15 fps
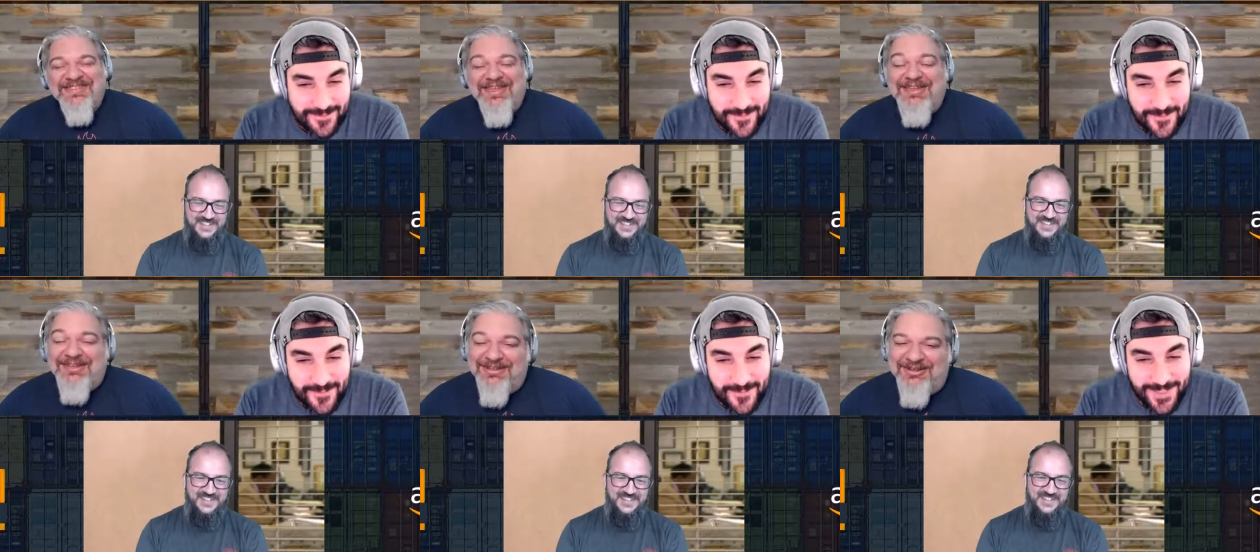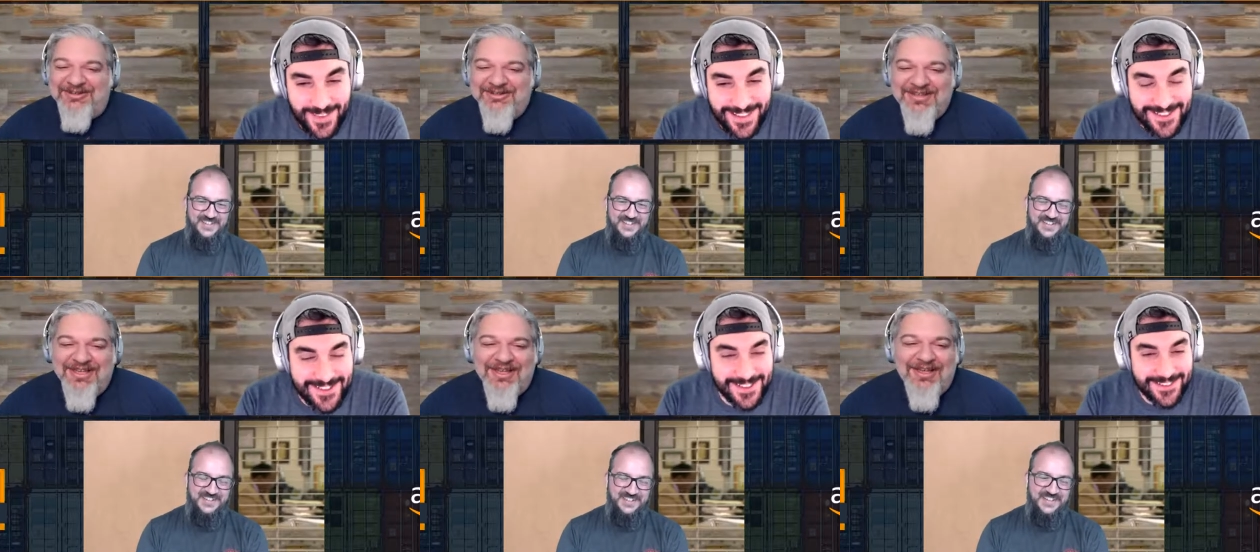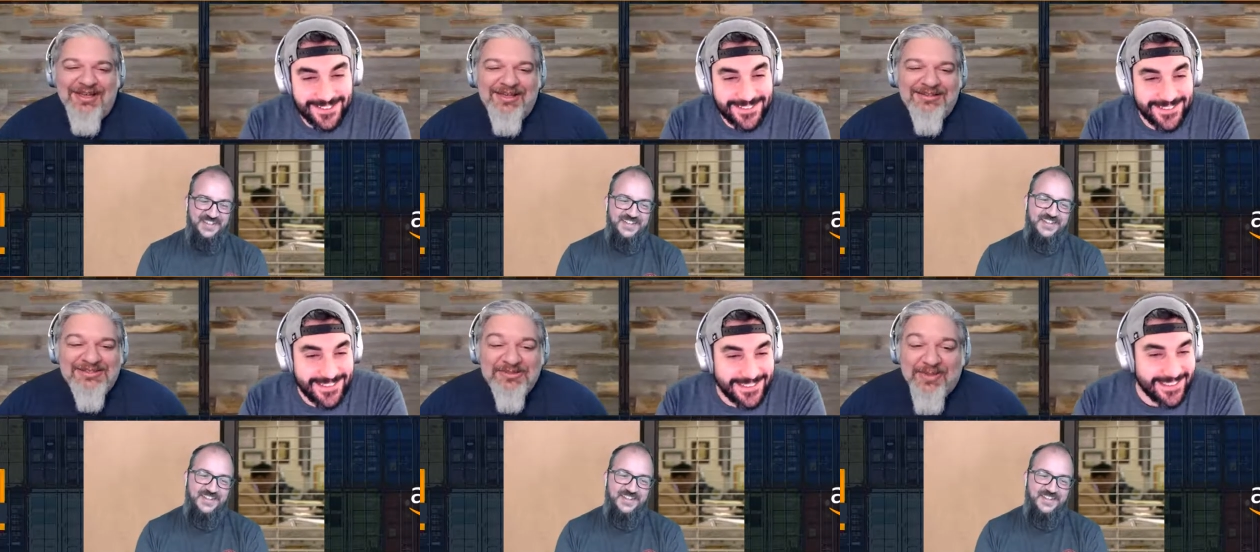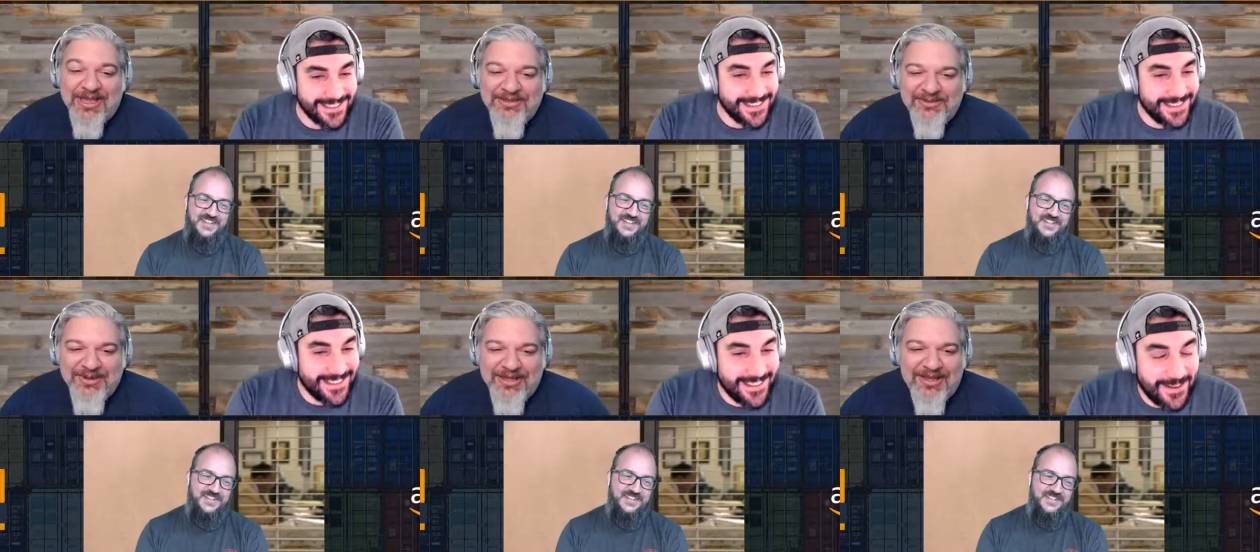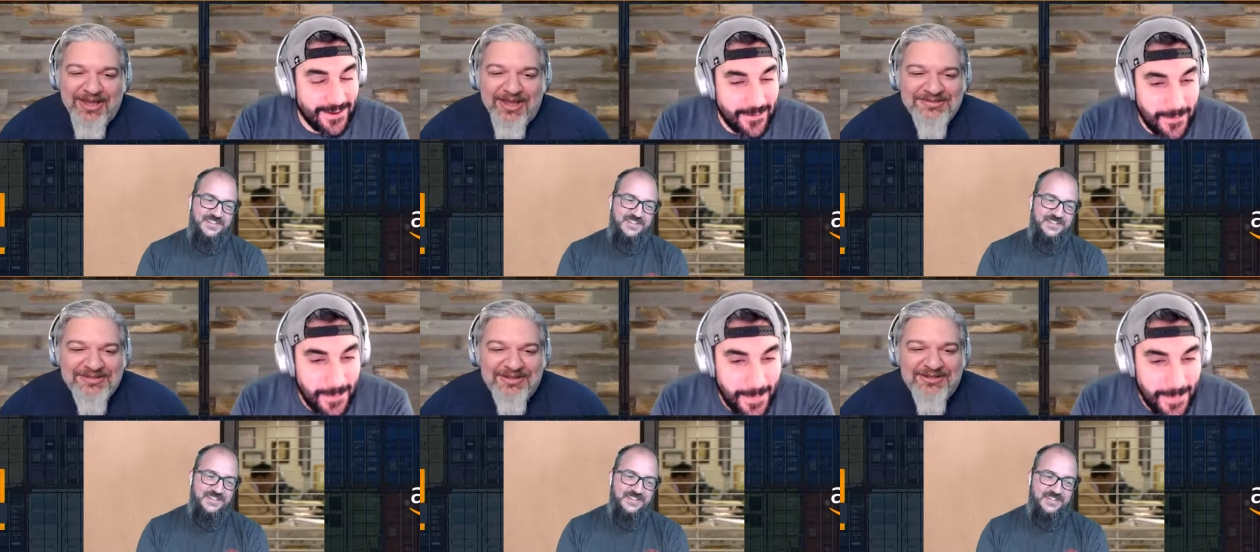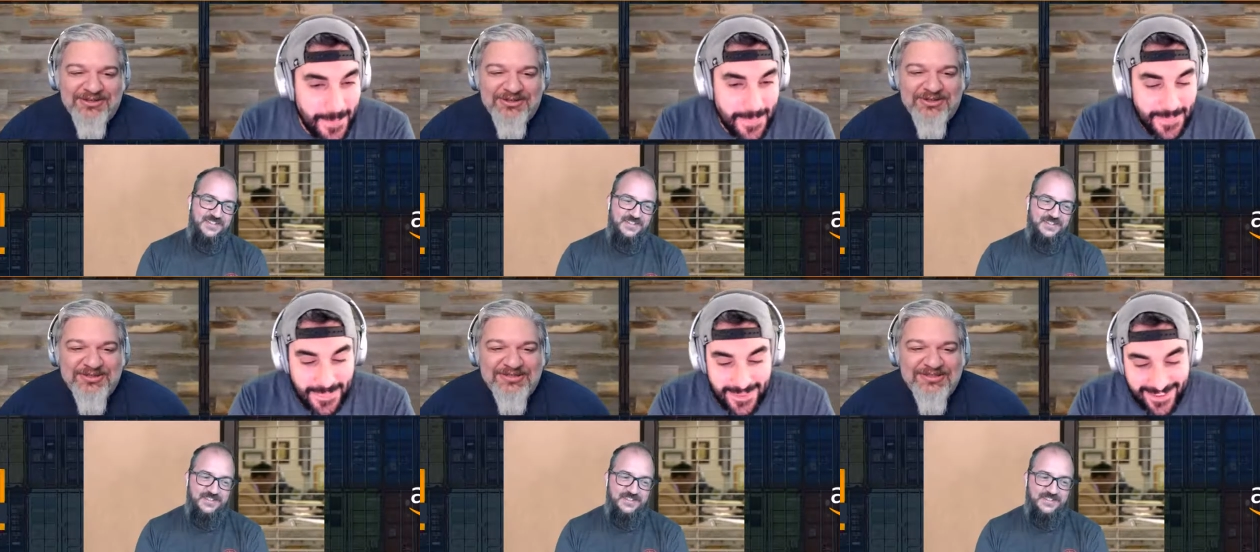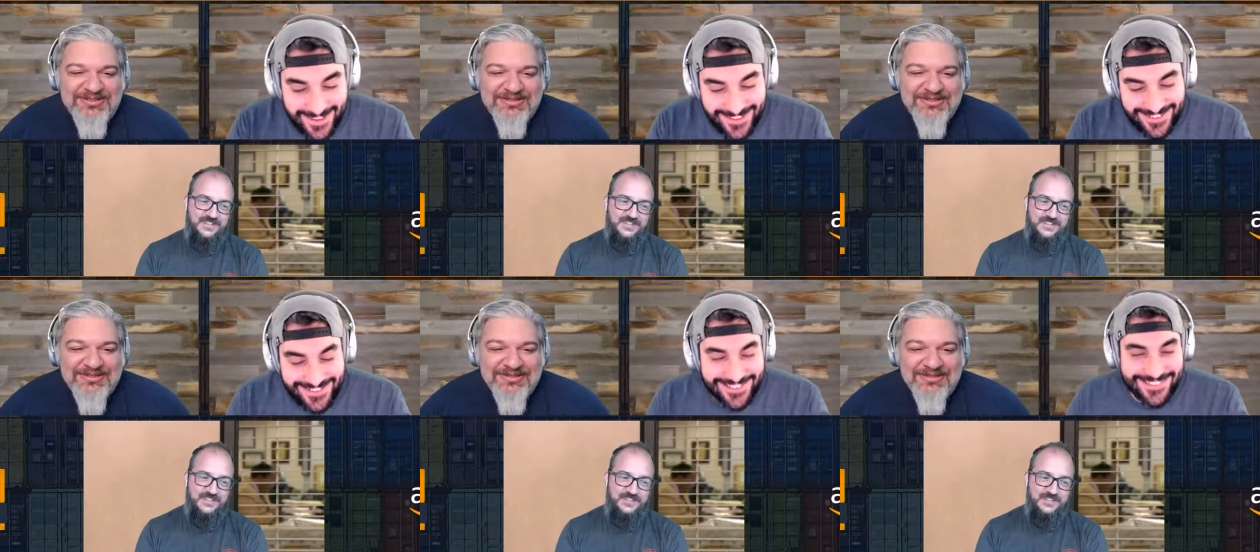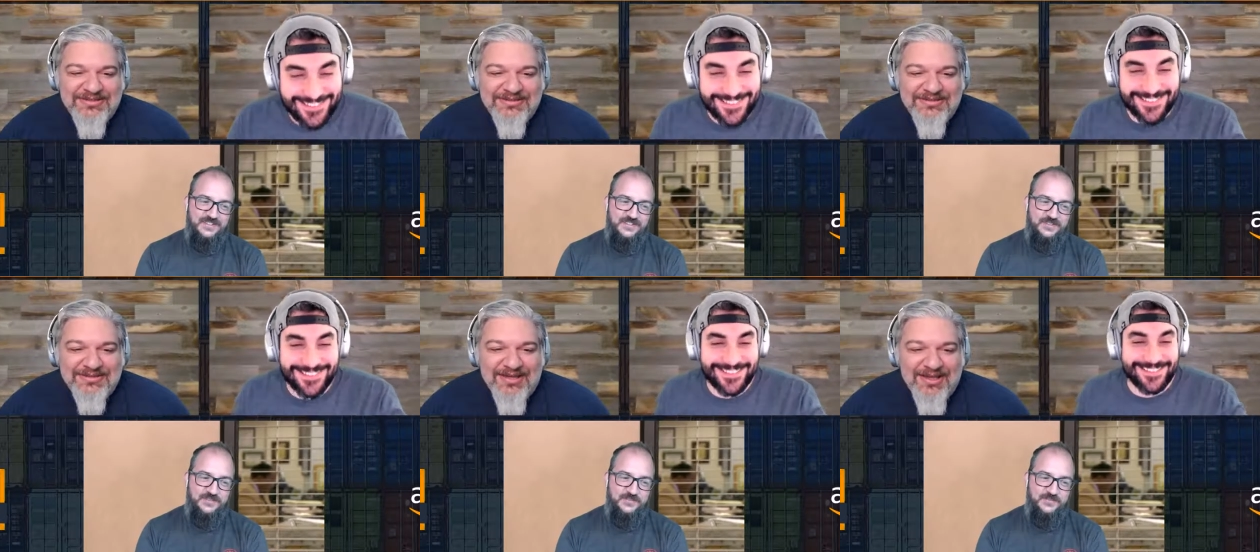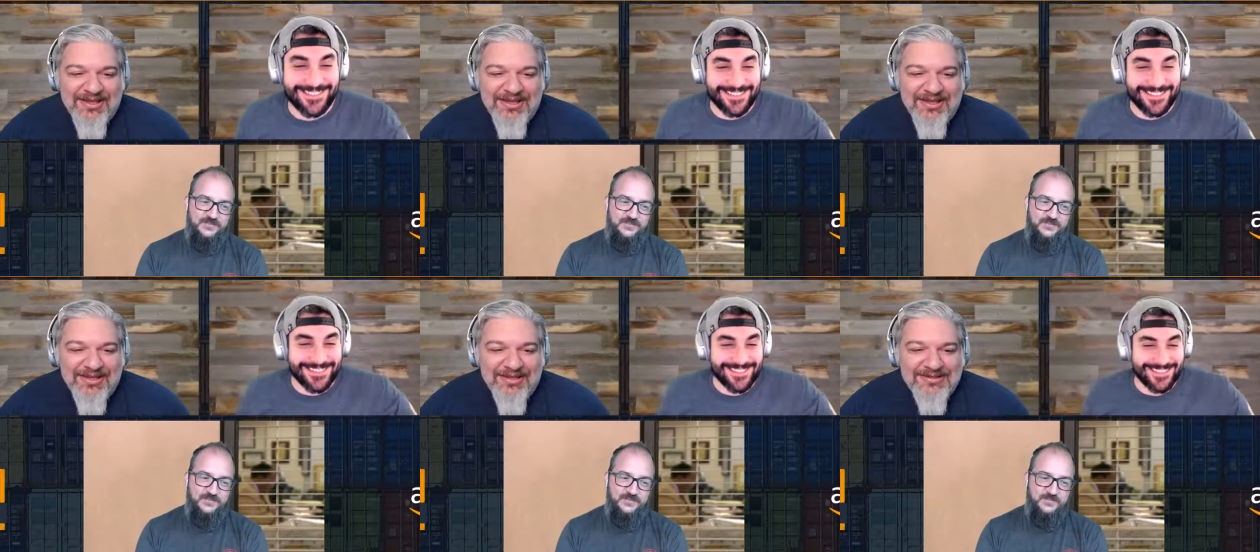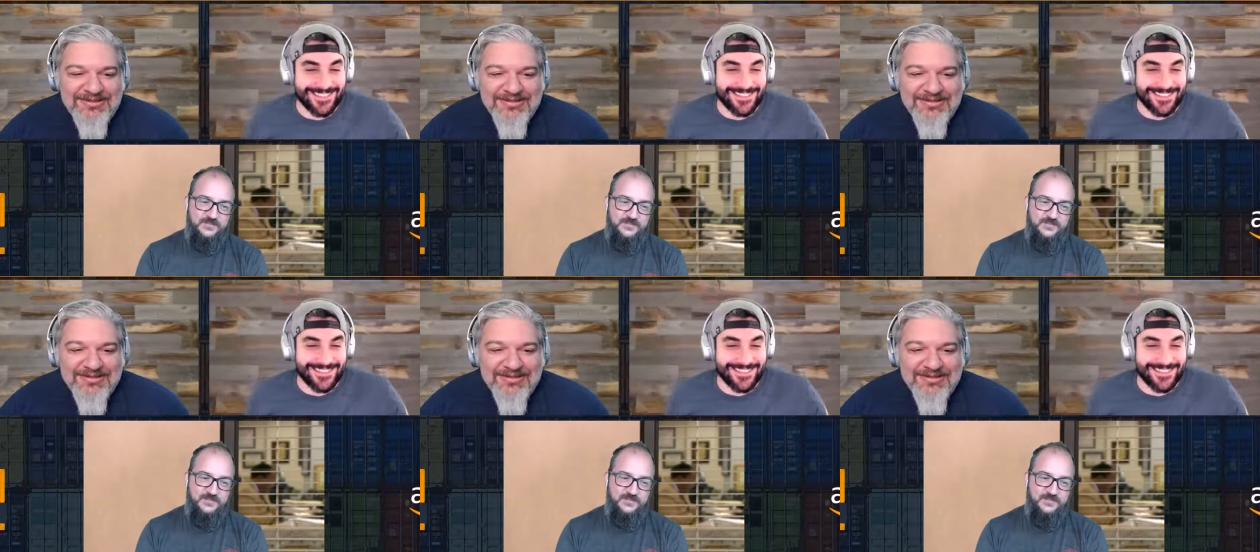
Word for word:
Speaker 1: Thank you. Uh, so, by the way, Anton Christensen uh,